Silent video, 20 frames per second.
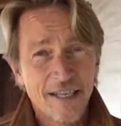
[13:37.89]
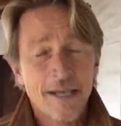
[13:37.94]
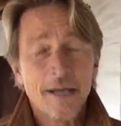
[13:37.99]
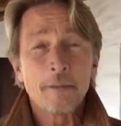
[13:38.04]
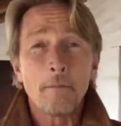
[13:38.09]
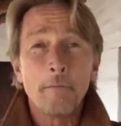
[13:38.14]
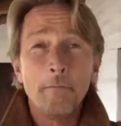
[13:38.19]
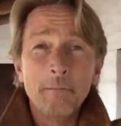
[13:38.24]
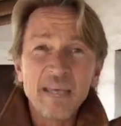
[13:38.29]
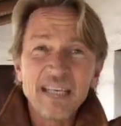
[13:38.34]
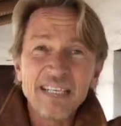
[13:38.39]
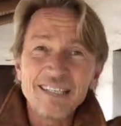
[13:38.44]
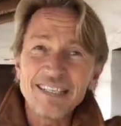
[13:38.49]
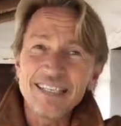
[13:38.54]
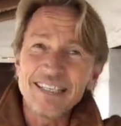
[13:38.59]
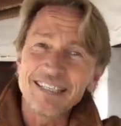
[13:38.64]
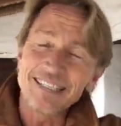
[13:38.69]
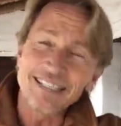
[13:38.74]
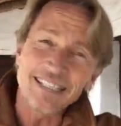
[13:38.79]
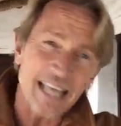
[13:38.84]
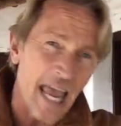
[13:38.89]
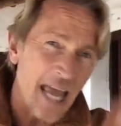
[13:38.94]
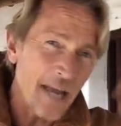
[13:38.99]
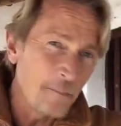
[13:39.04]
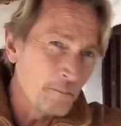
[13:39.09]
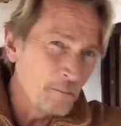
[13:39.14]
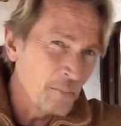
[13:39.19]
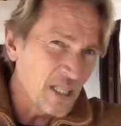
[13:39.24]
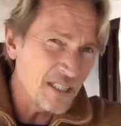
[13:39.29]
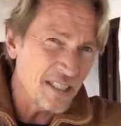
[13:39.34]
Millions
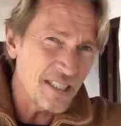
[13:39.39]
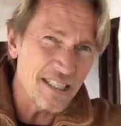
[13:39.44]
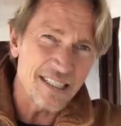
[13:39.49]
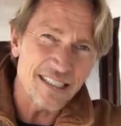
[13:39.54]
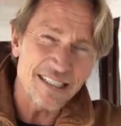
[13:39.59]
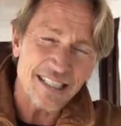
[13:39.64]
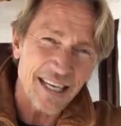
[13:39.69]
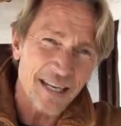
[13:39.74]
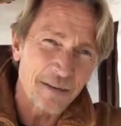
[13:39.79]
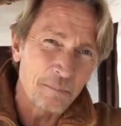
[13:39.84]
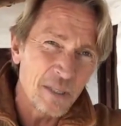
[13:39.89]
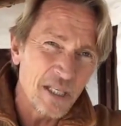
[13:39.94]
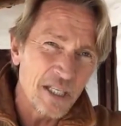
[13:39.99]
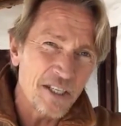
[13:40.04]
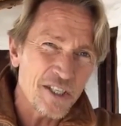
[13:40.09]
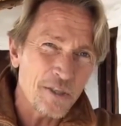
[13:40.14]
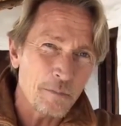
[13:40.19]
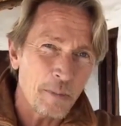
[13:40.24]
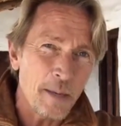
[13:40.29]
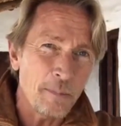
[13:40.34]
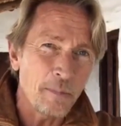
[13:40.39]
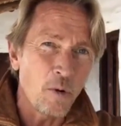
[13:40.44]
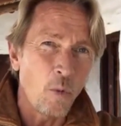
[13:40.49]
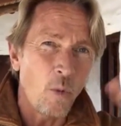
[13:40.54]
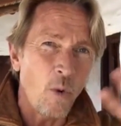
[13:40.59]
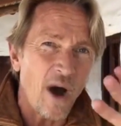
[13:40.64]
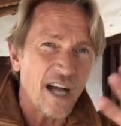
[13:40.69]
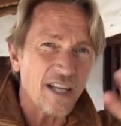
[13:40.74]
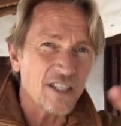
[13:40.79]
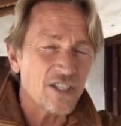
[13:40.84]
and millions and millions of people
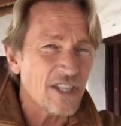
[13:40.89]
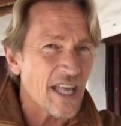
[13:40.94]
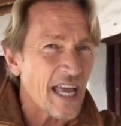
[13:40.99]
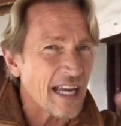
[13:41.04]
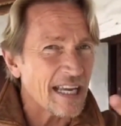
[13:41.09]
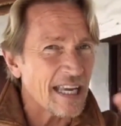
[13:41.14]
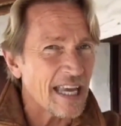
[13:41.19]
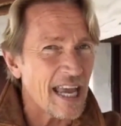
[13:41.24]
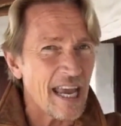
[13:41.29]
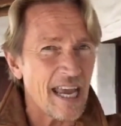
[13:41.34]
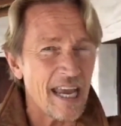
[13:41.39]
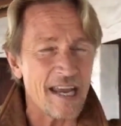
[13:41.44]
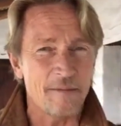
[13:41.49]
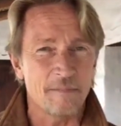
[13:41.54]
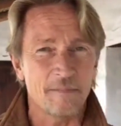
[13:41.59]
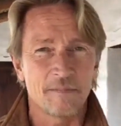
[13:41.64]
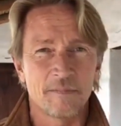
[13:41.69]
watch that game.